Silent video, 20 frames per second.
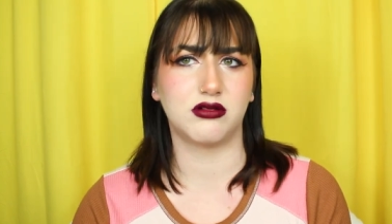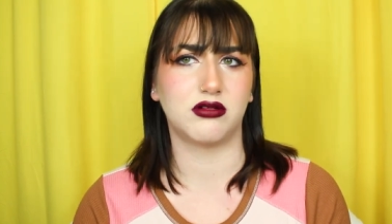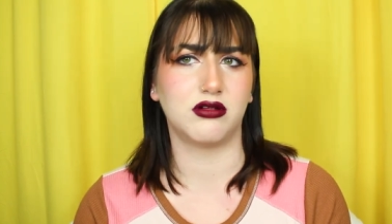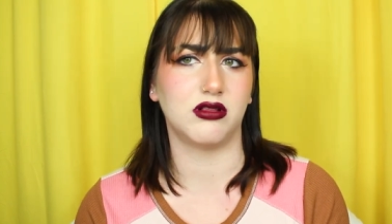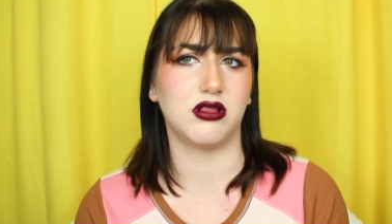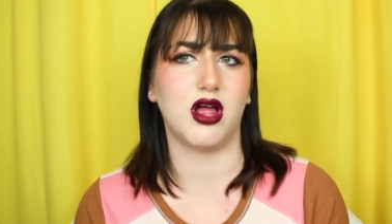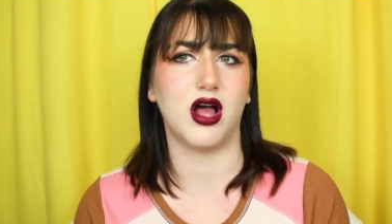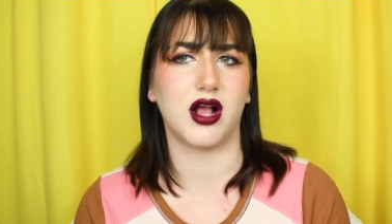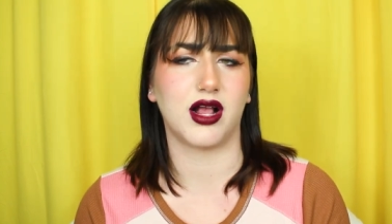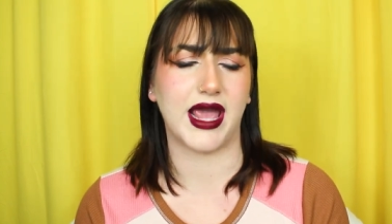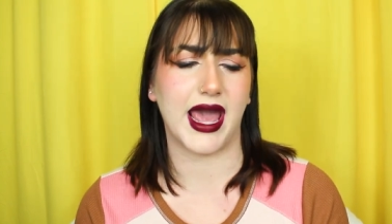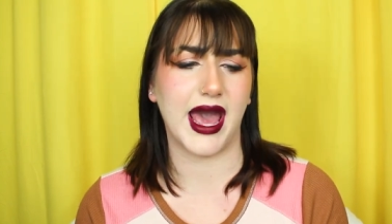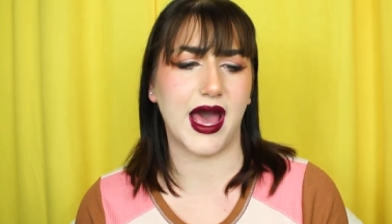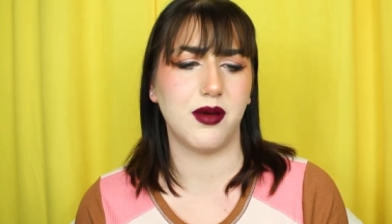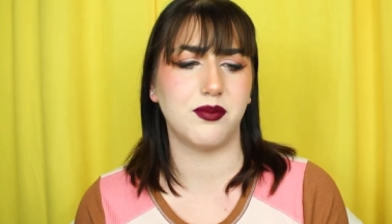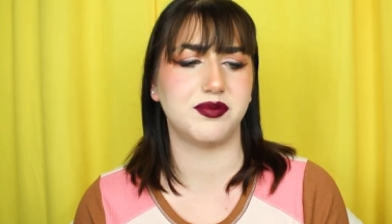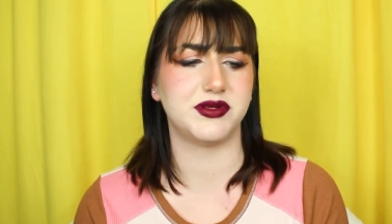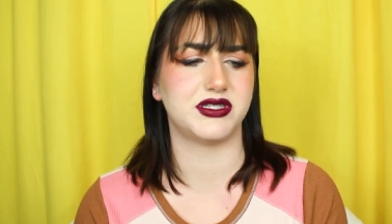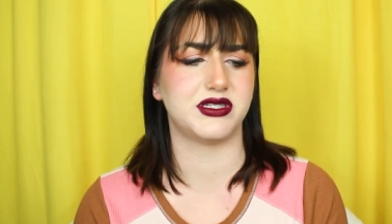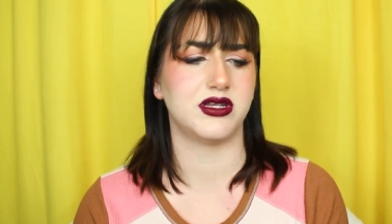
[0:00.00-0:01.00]
claw
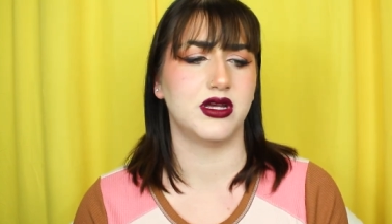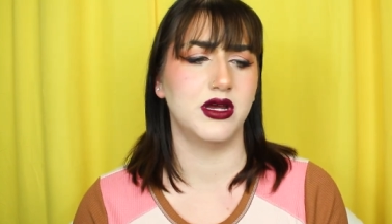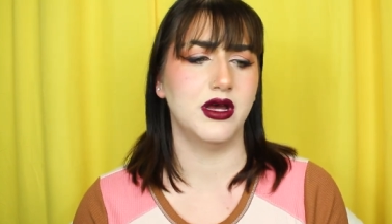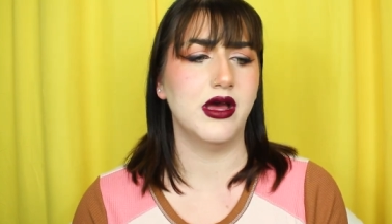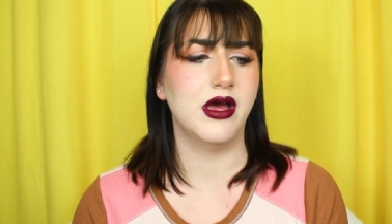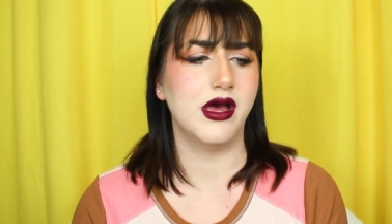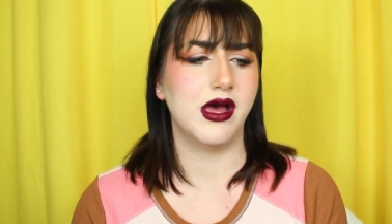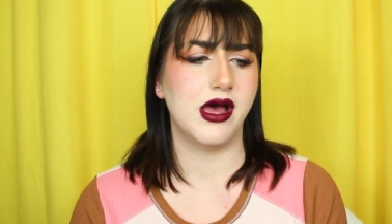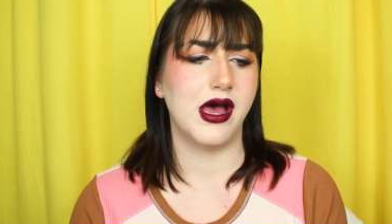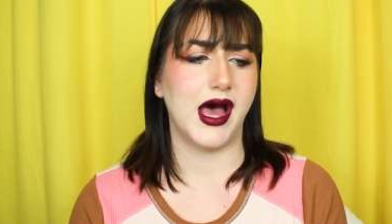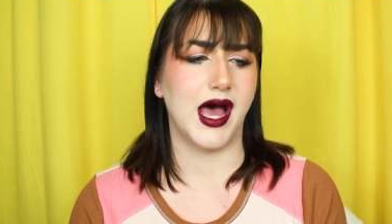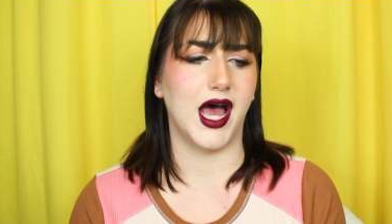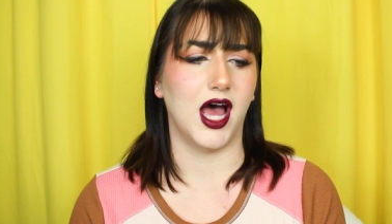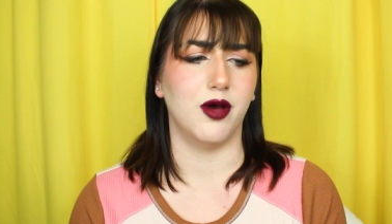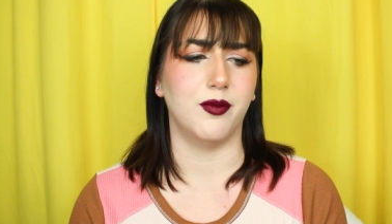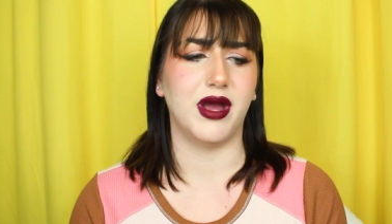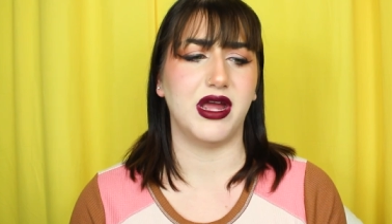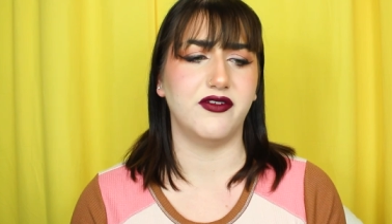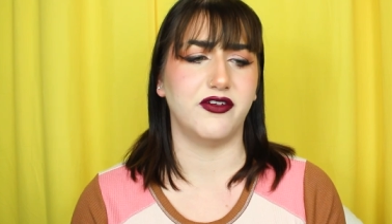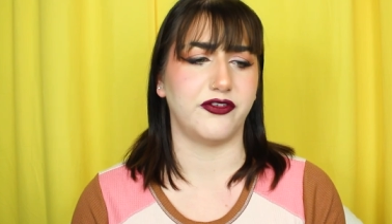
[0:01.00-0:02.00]
caps,
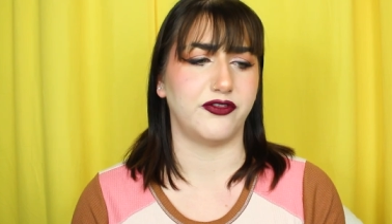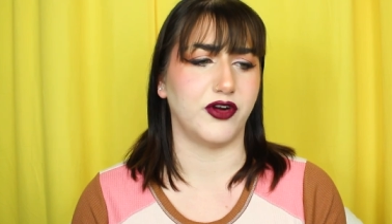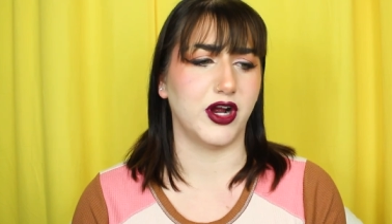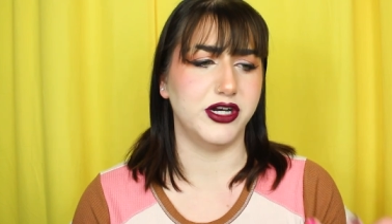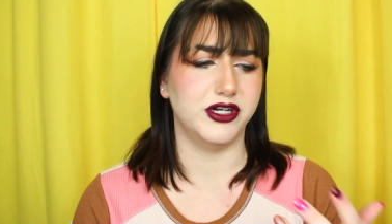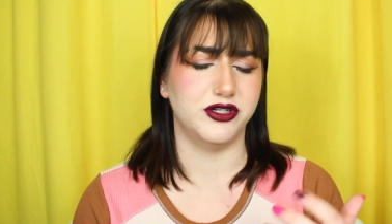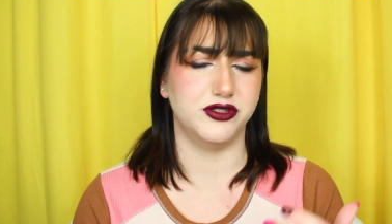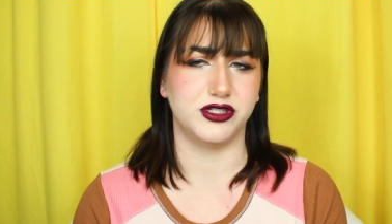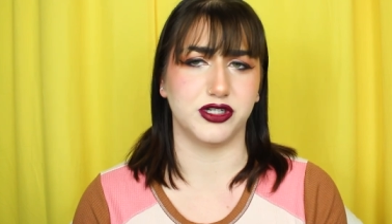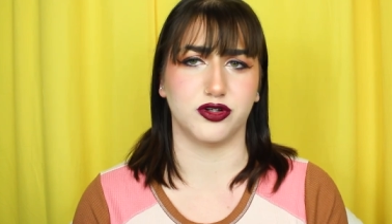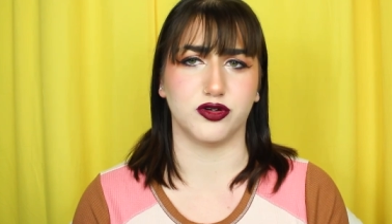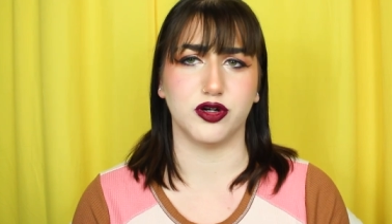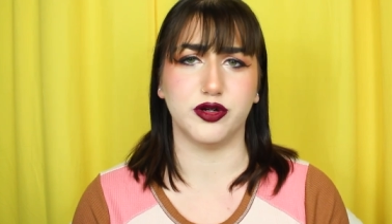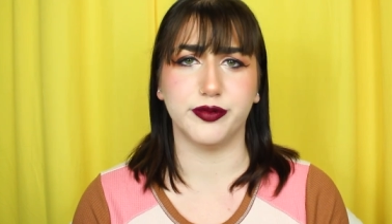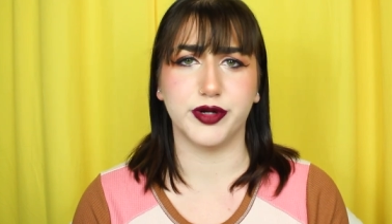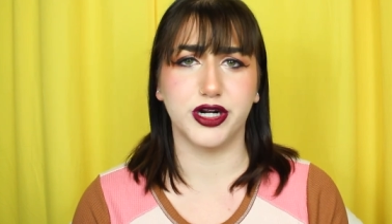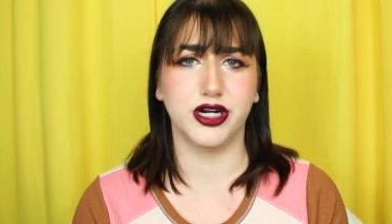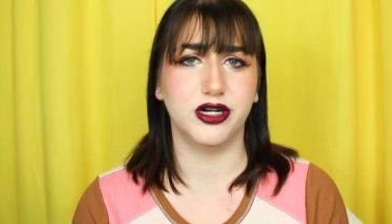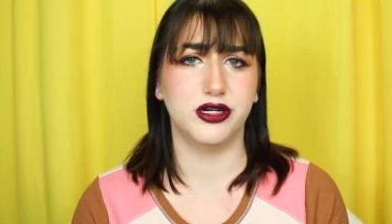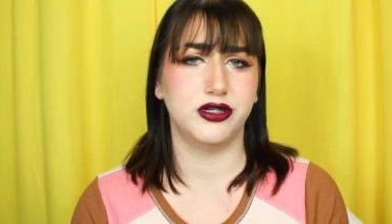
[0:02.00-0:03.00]
um, I have a friend who's a
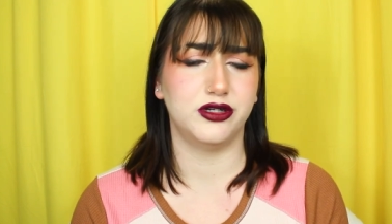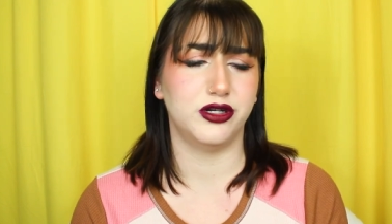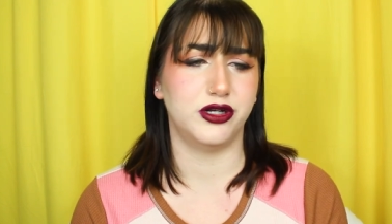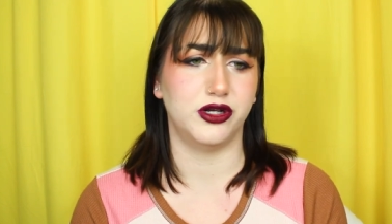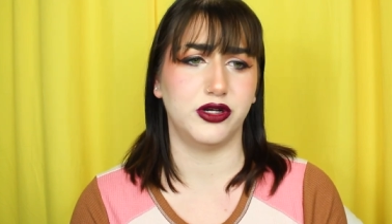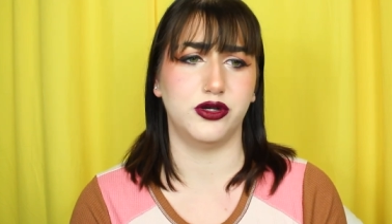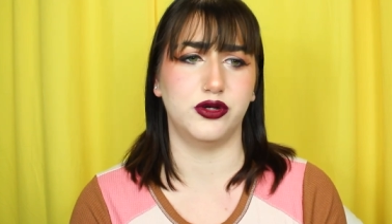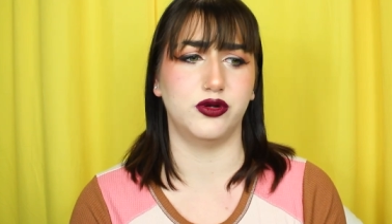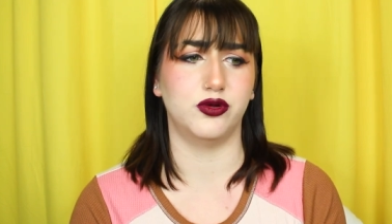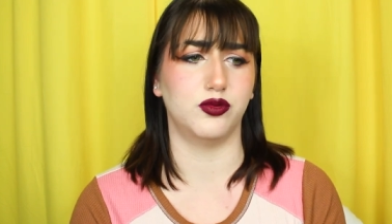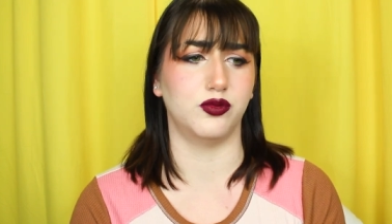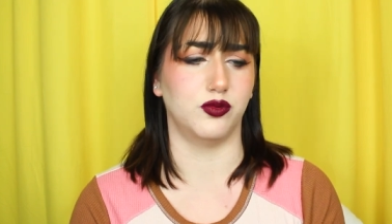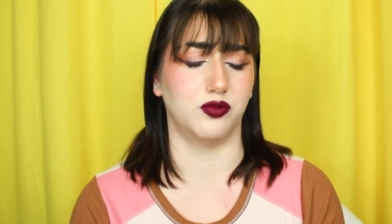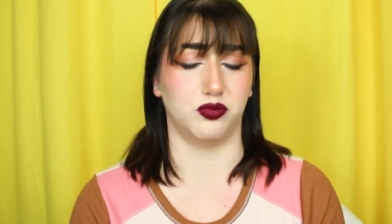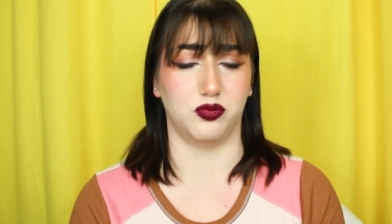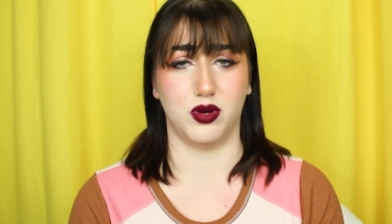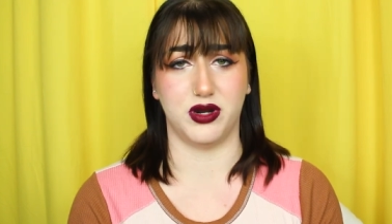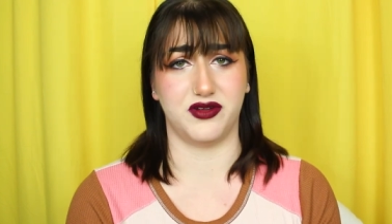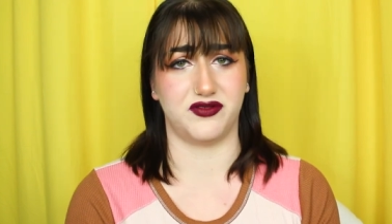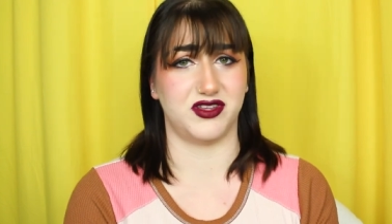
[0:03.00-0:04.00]
groomer who
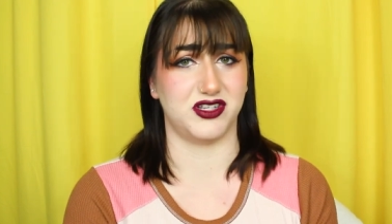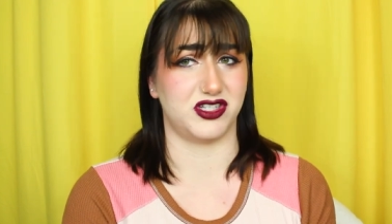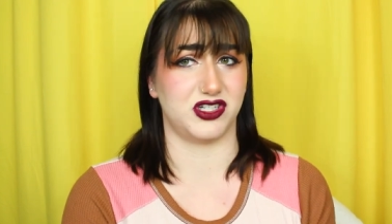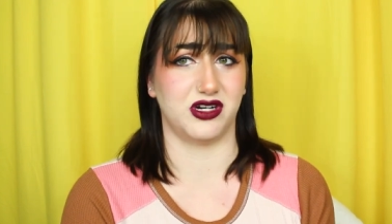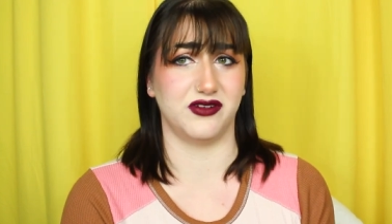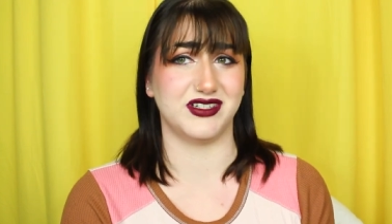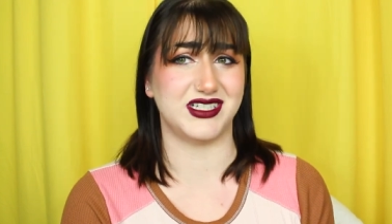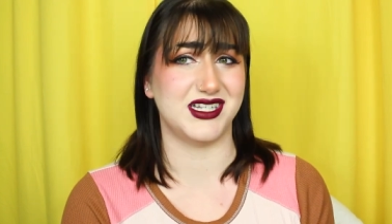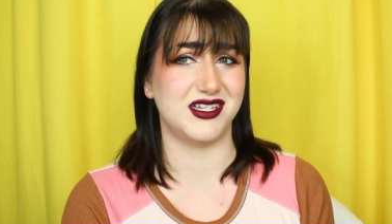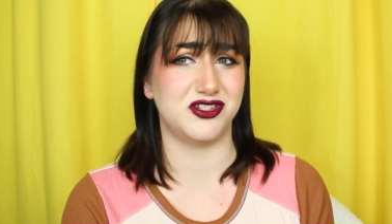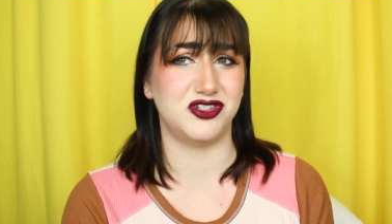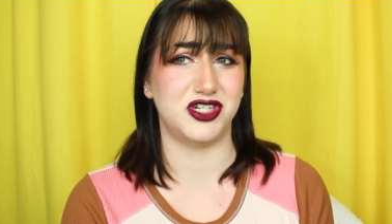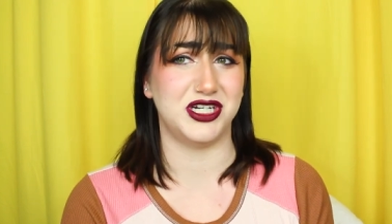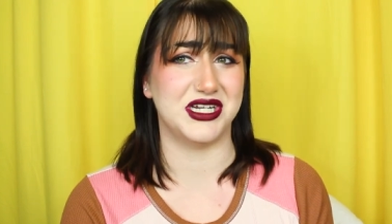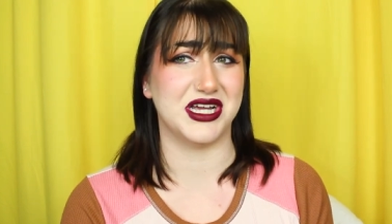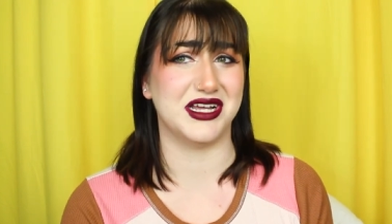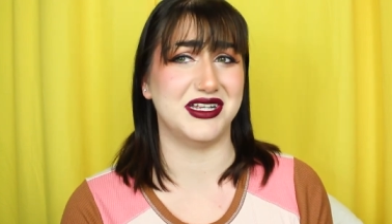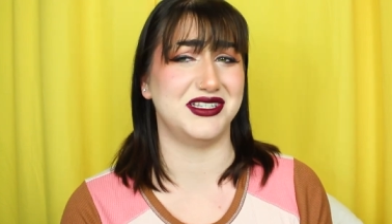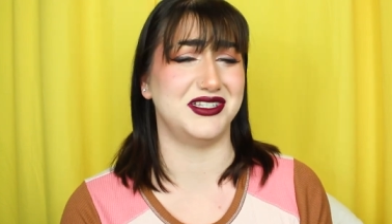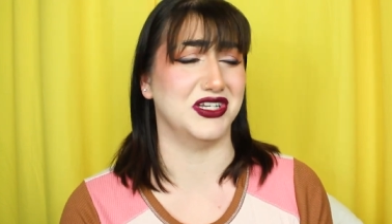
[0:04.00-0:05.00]
one of the services she
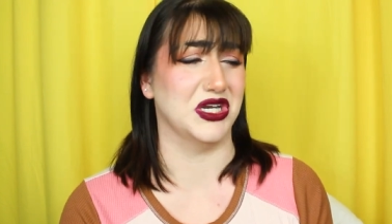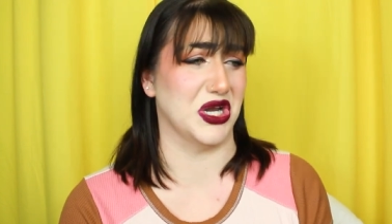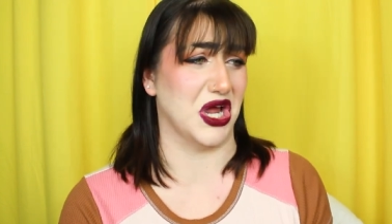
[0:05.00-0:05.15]
does,